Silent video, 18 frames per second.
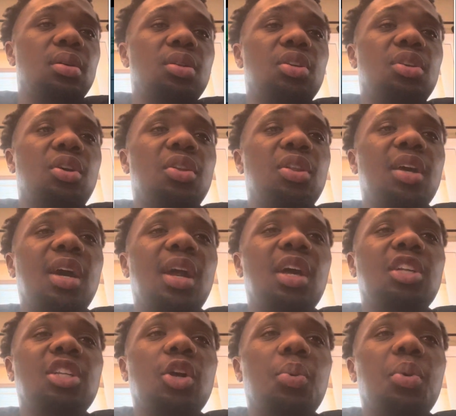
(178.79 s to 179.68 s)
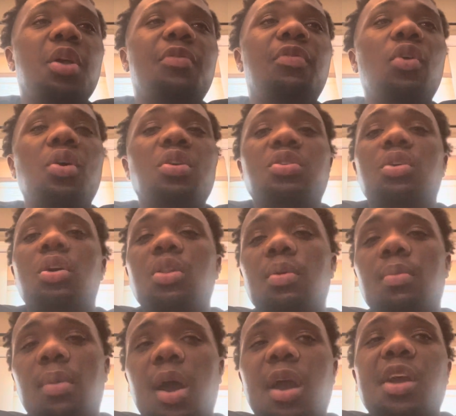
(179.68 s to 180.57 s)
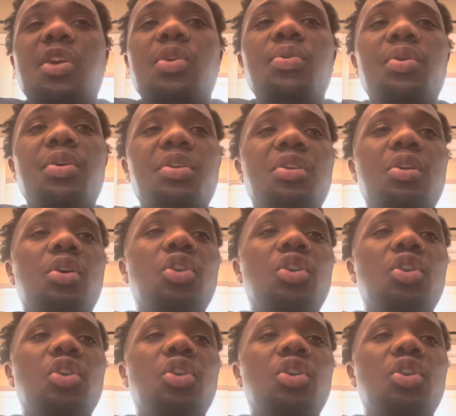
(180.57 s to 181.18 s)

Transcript: You know, they gotta start really focusing on the my career, you know,